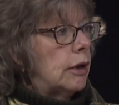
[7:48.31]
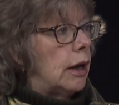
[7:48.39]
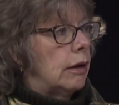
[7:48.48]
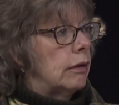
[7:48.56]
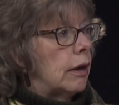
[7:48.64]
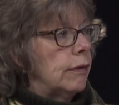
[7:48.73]

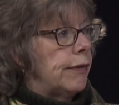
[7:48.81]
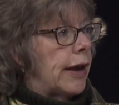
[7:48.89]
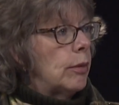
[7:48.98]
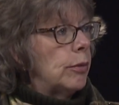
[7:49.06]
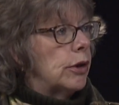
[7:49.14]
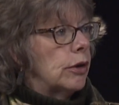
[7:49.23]
a
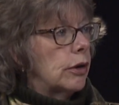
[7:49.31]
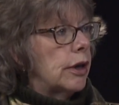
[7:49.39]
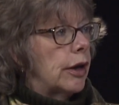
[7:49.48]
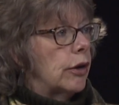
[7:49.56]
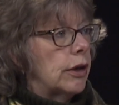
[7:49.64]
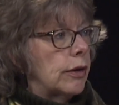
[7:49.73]
family or a
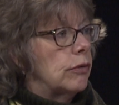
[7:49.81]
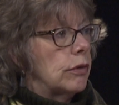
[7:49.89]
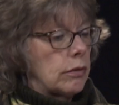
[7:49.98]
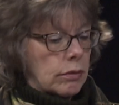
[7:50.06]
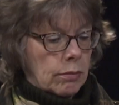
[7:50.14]
caregiver